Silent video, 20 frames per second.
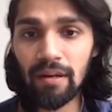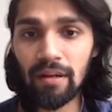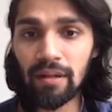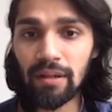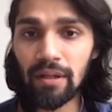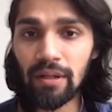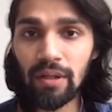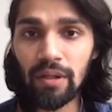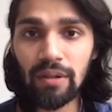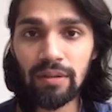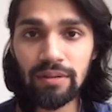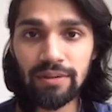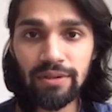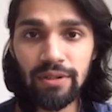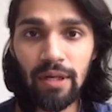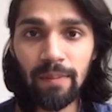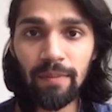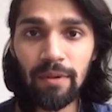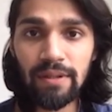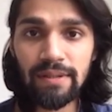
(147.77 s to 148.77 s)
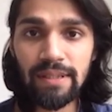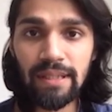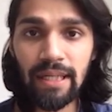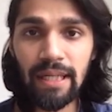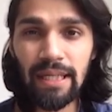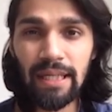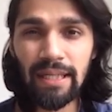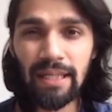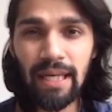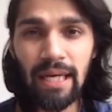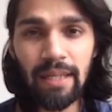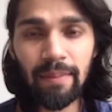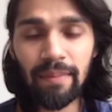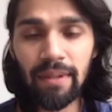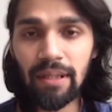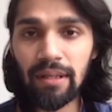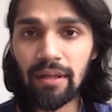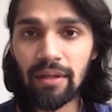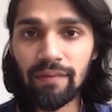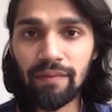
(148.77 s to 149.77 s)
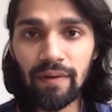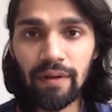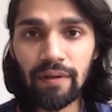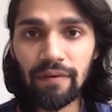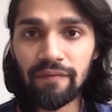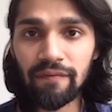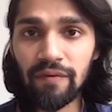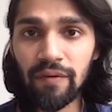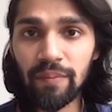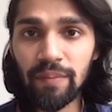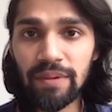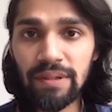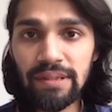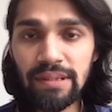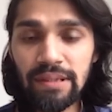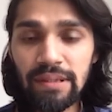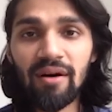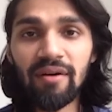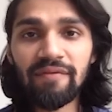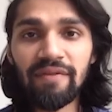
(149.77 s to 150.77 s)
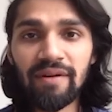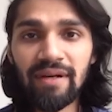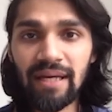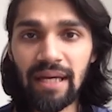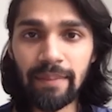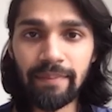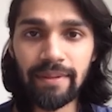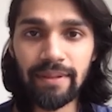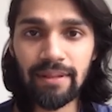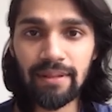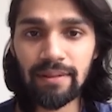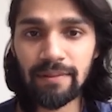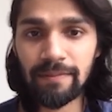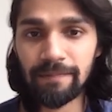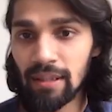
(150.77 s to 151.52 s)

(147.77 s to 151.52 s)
Your stop loss again can be around 3 to 4% of your capital.